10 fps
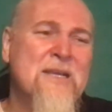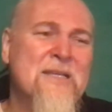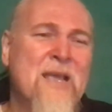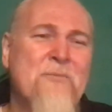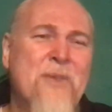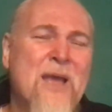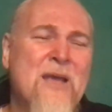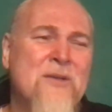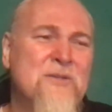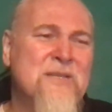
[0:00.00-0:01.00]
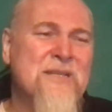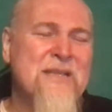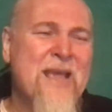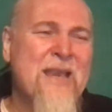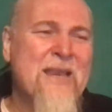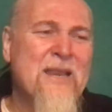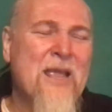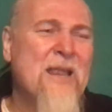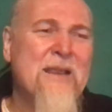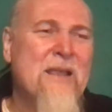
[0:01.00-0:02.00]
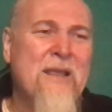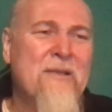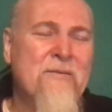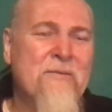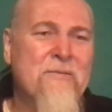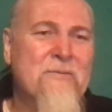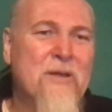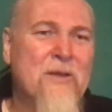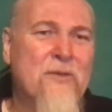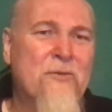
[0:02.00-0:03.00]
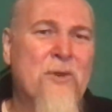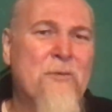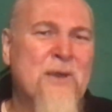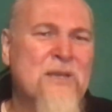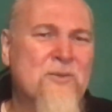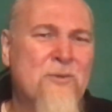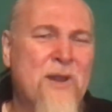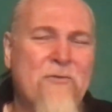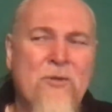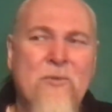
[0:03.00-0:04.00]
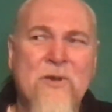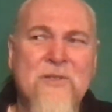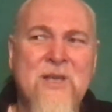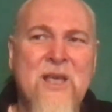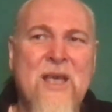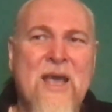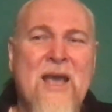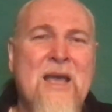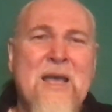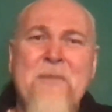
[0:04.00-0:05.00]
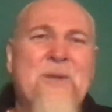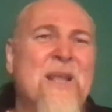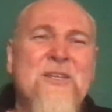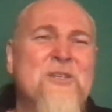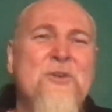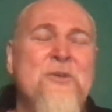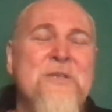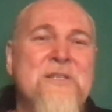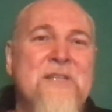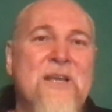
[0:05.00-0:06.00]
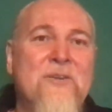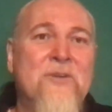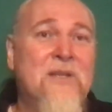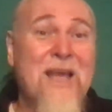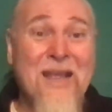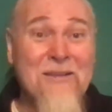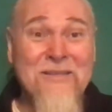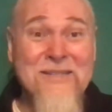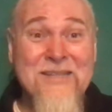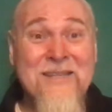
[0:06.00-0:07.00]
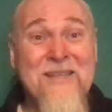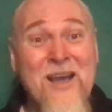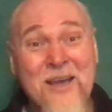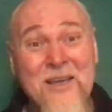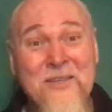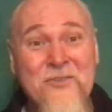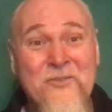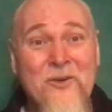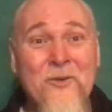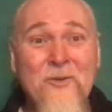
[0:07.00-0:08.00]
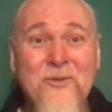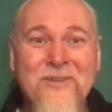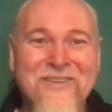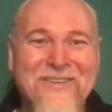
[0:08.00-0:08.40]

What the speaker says: 10 pounds in 3 weeks or whatever it was, but I just couldn't stick to it. That isn't the diet's fault.